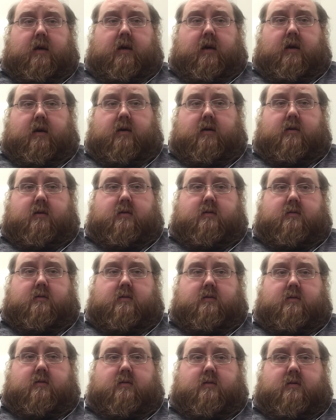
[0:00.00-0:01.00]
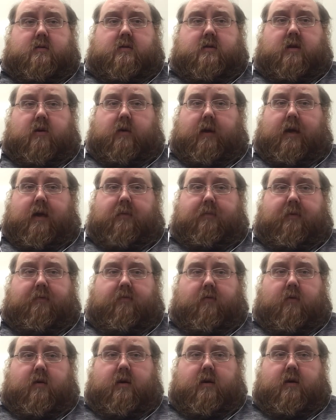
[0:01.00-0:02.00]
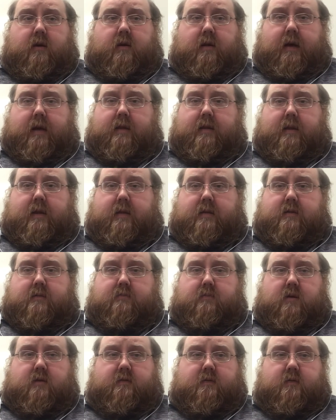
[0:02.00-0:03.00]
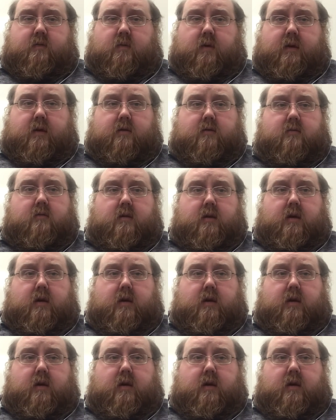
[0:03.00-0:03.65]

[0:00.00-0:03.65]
Uh, so happy for you. Glad things are moving well.